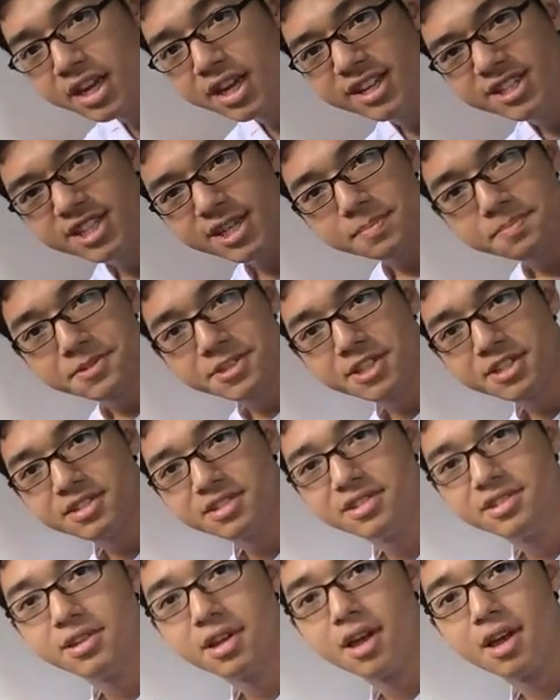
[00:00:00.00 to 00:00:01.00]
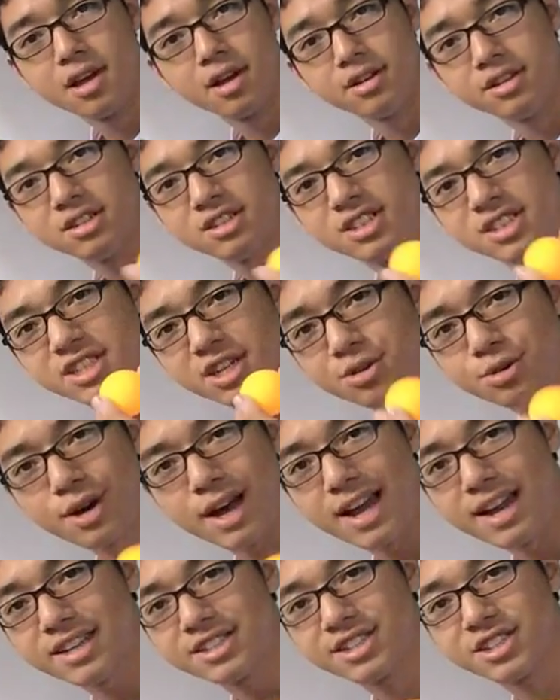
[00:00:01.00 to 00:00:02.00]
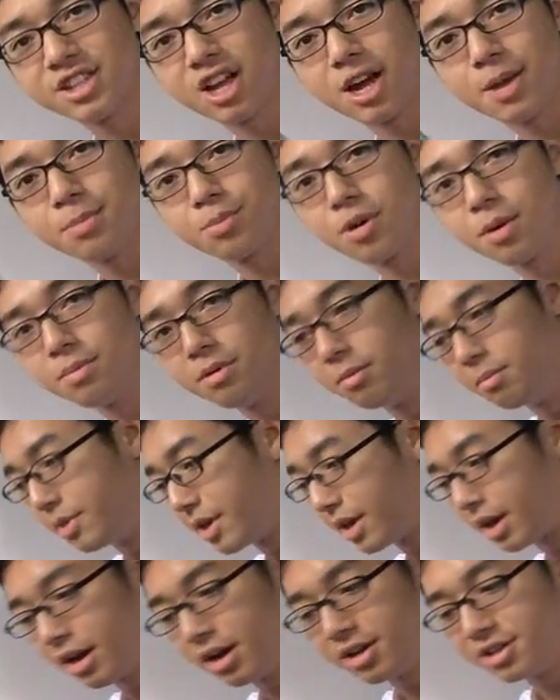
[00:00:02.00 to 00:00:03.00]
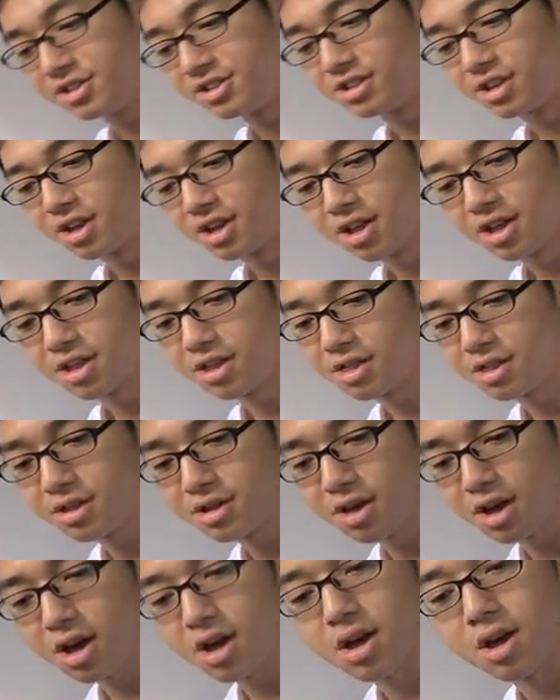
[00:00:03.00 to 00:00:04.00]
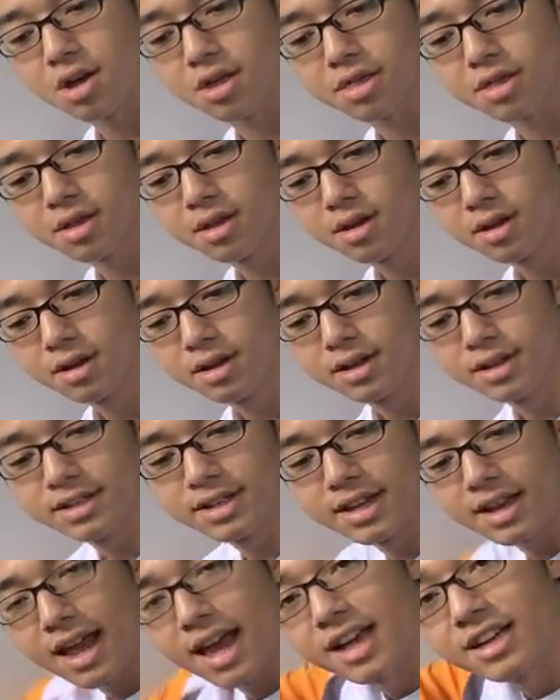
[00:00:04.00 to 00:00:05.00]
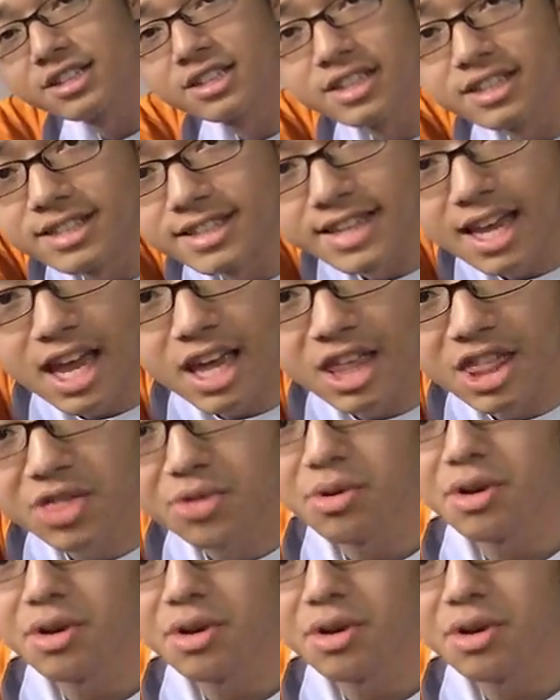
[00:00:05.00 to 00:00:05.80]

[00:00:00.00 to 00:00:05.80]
the Egyptians still had a slight problem, because the earth didn't actually take